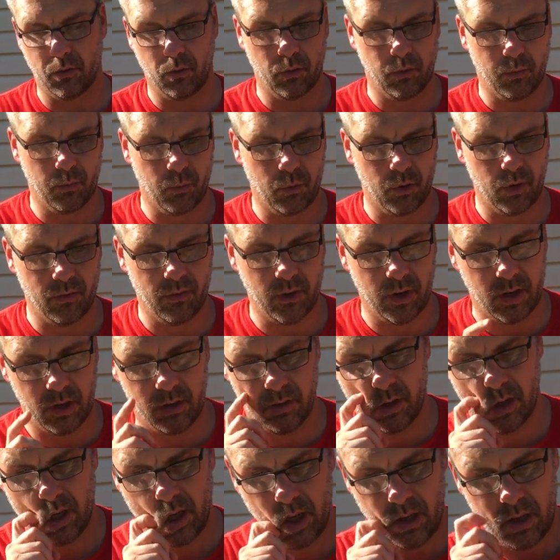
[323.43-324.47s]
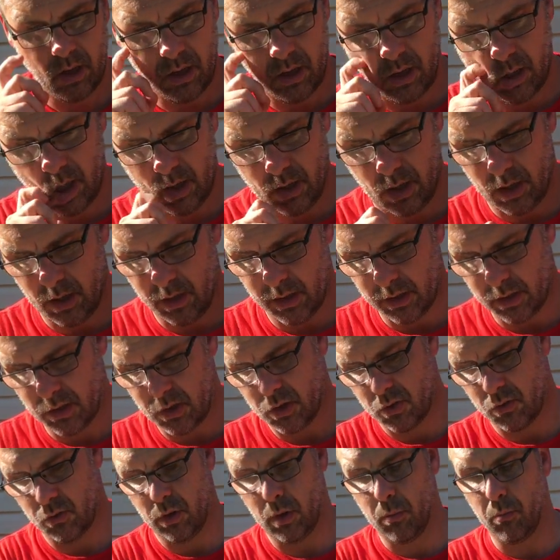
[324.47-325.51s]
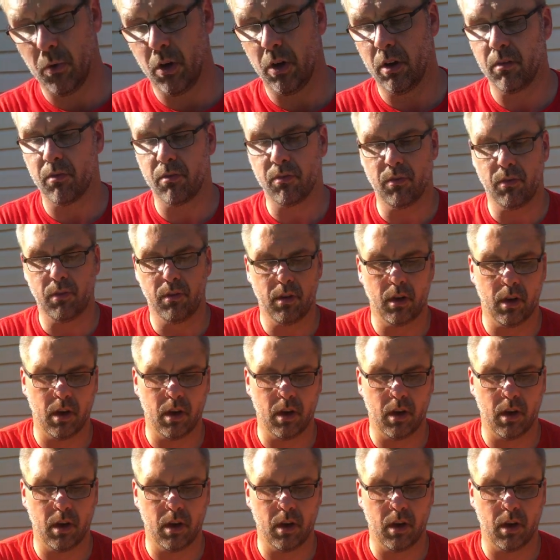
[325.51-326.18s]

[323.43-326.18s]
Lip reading: So it's more of an extreme knife.